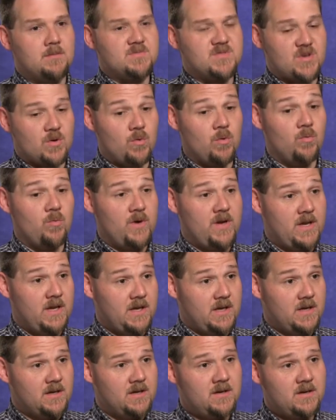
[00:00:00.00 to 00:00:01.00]
So when
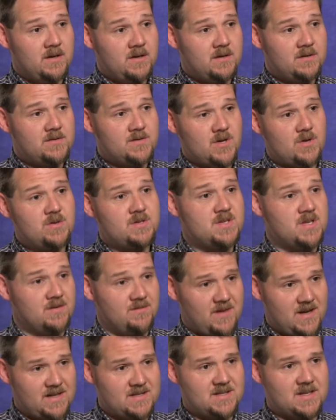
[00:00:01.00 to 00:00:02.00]
we chose to
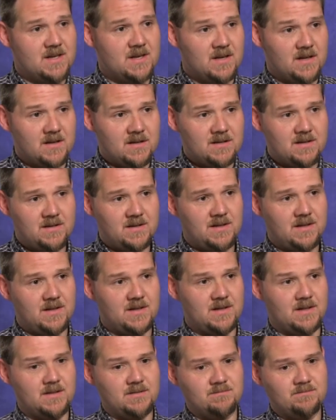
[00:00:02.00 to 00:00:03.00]
invest in a
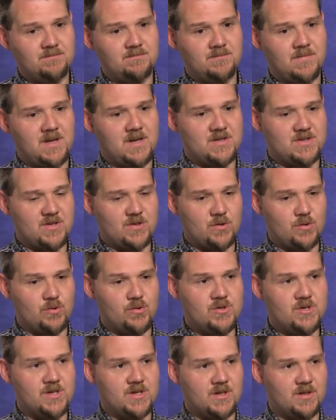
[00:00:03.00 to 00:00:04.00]

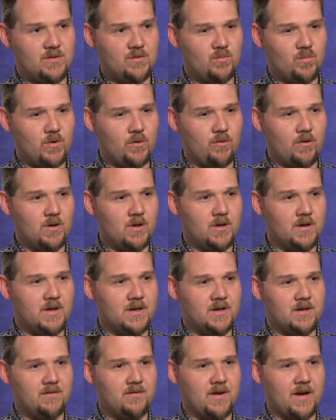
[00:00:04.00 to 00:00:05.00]
solution, we were
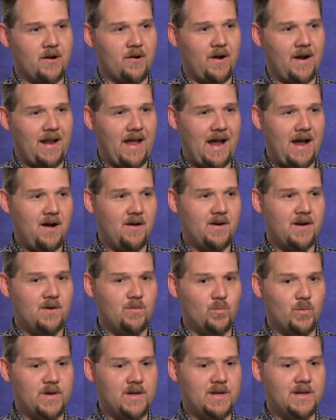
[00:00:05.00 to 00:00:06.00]
looking to figure out how
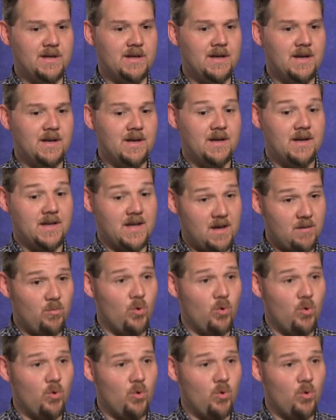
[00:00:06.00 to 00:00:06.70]
can we get